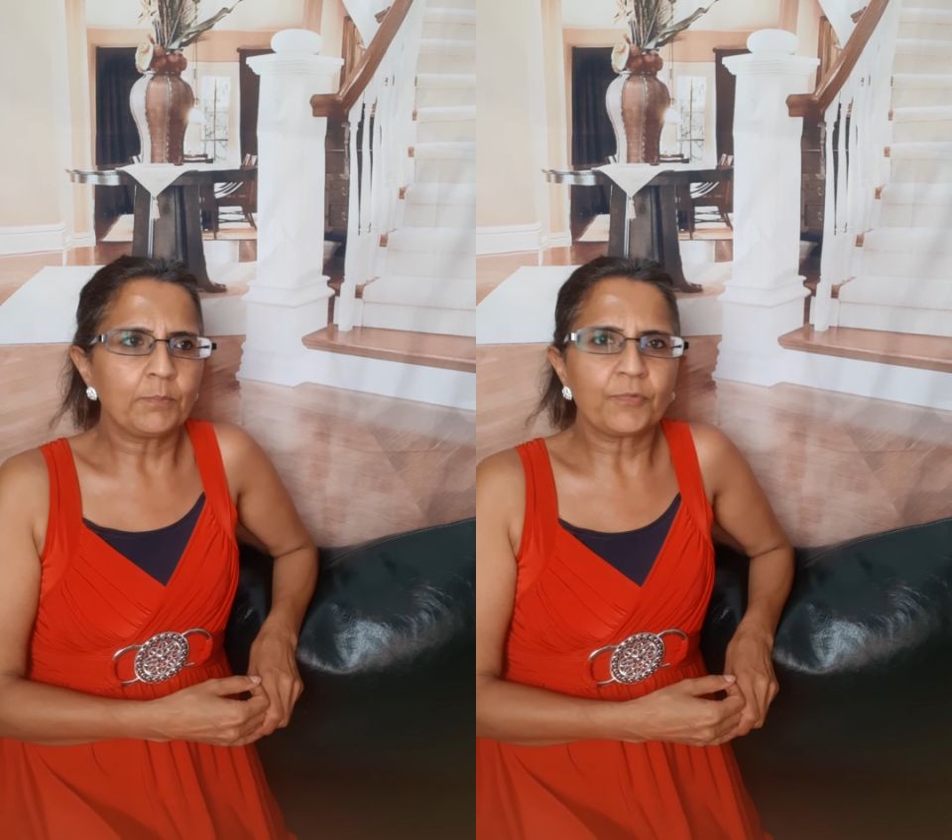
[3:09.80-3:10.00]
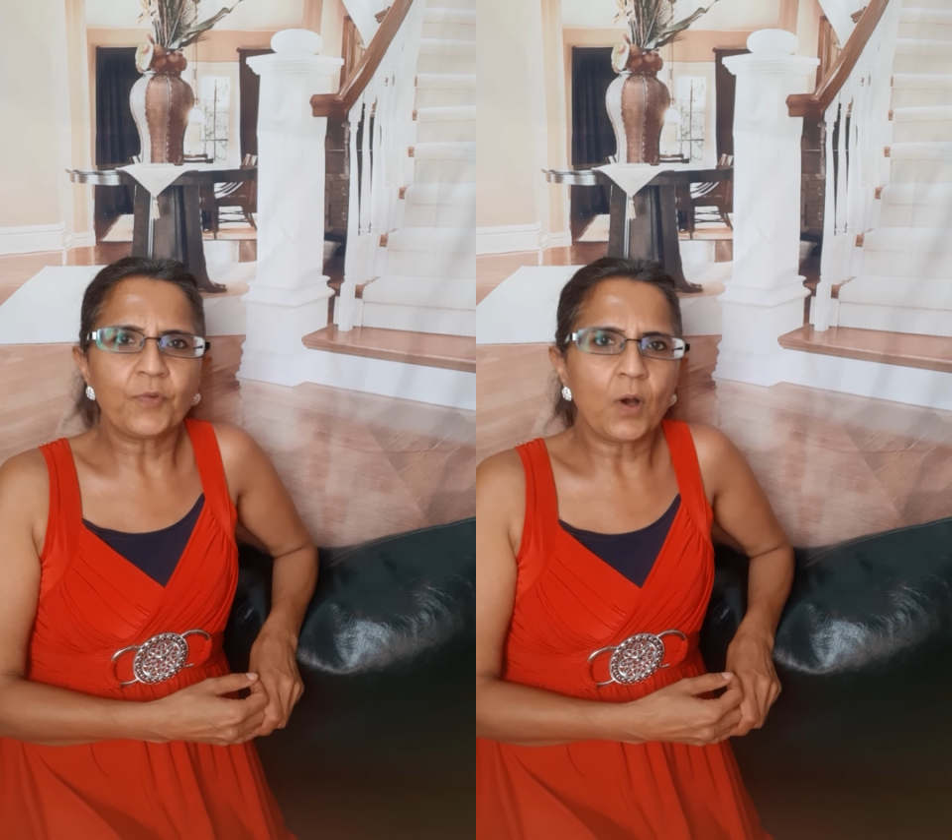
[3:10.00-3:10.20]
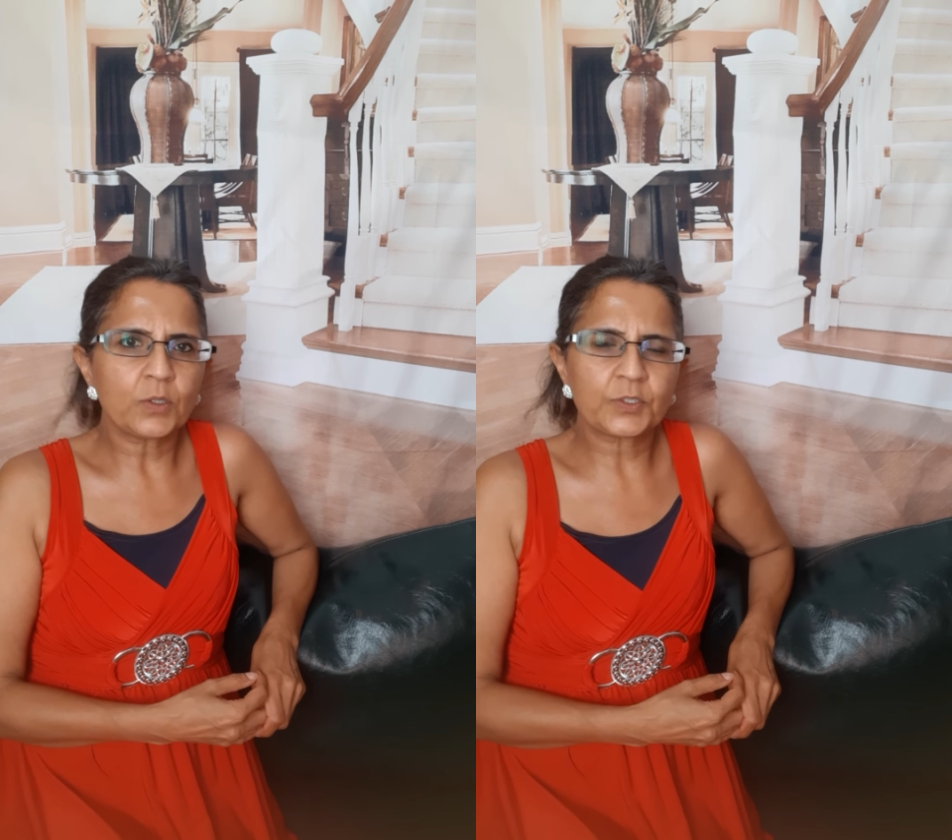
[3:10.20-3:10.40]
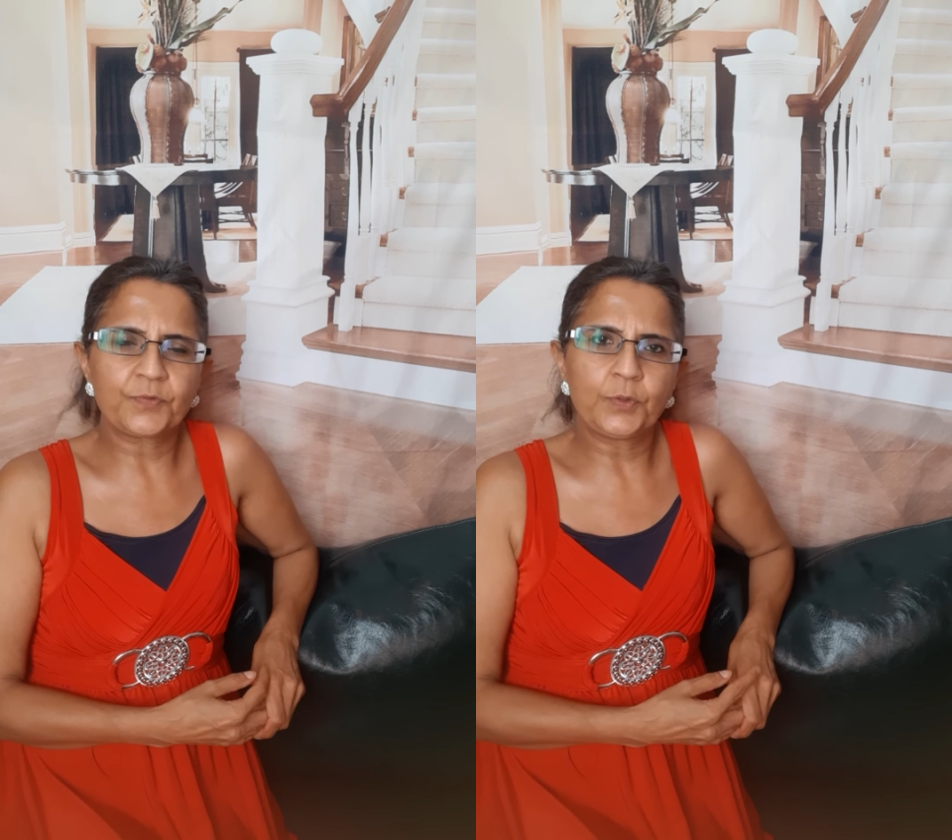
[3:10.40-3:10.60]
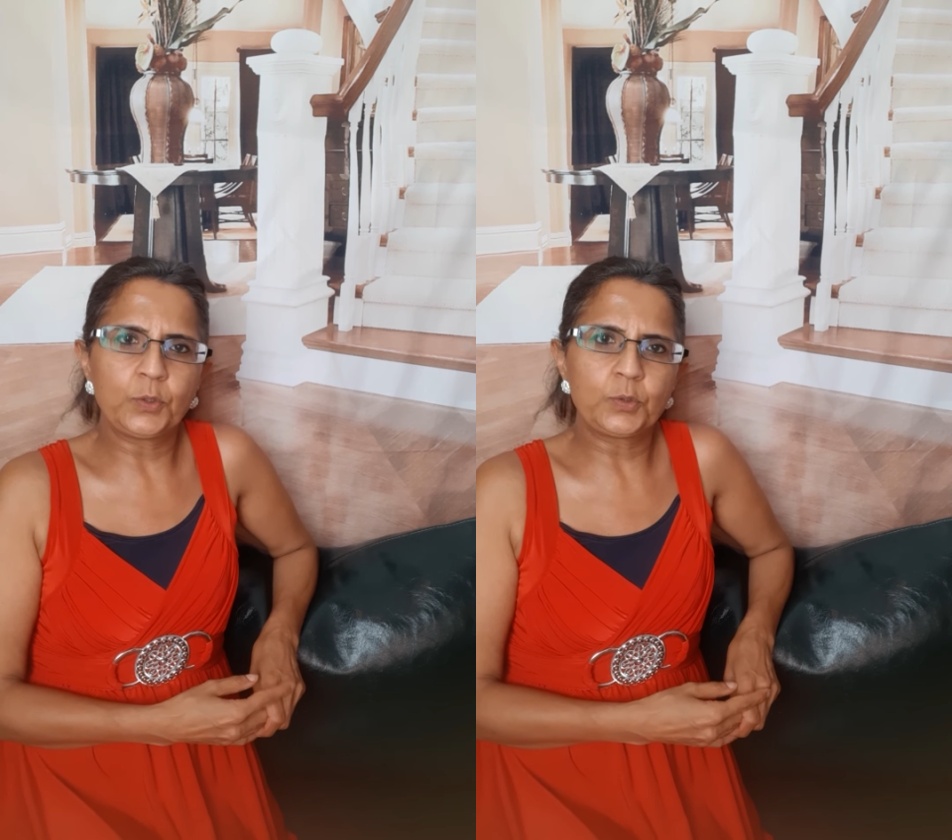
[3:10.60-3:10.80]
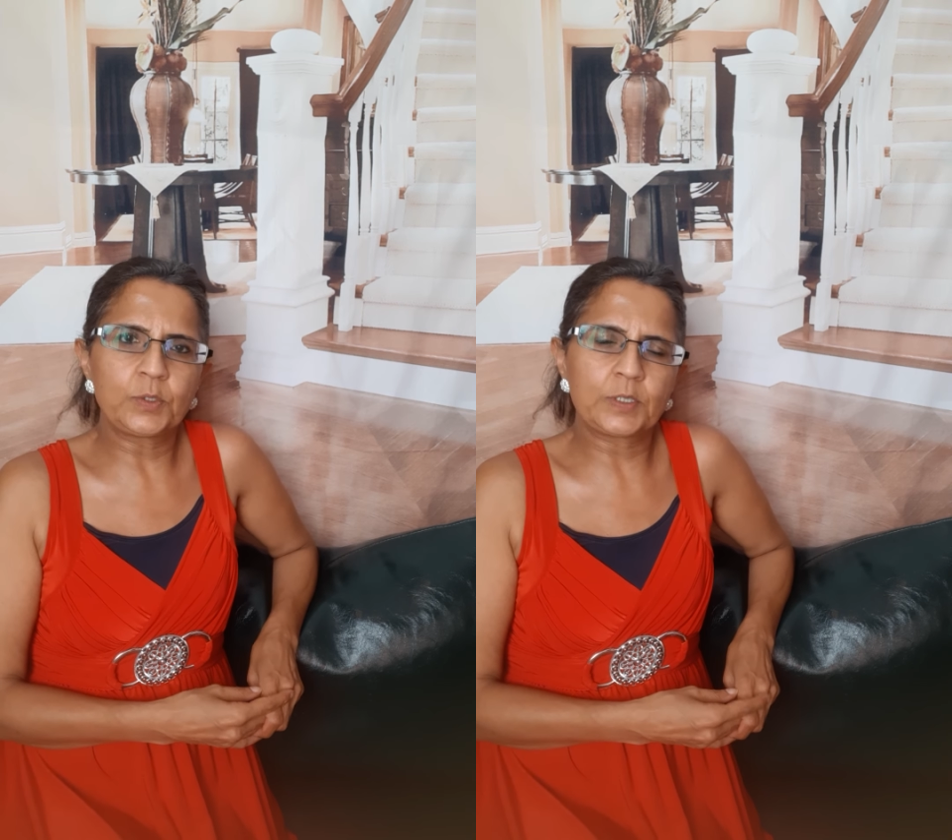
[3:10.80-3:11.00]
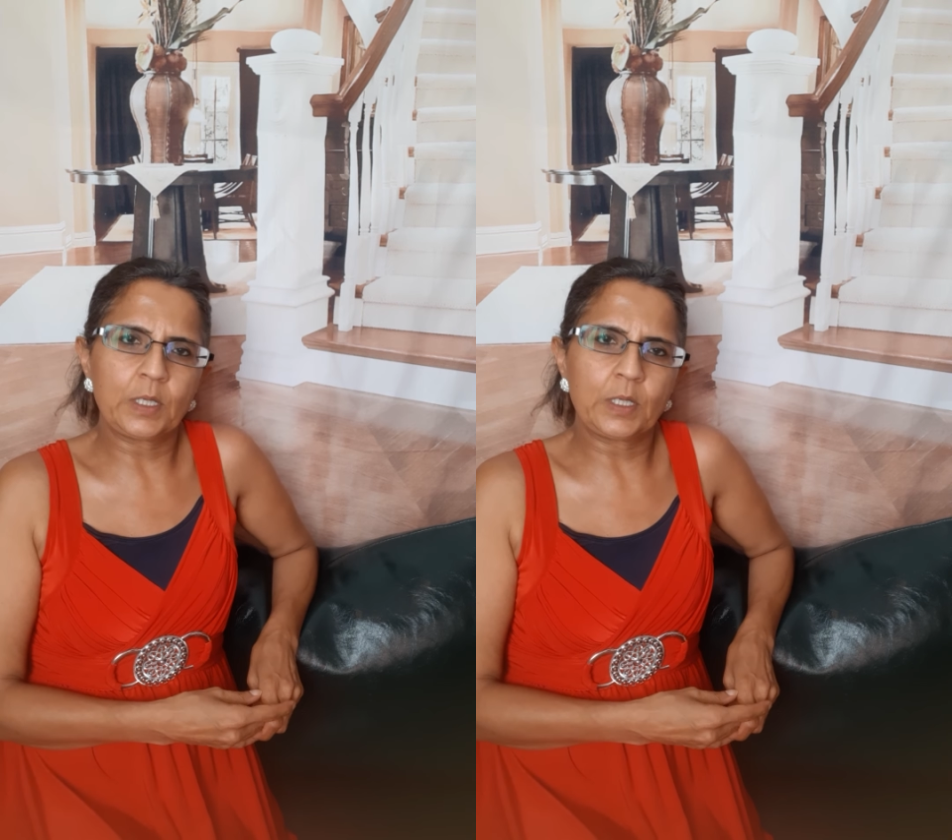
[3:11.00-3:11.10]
fast foods,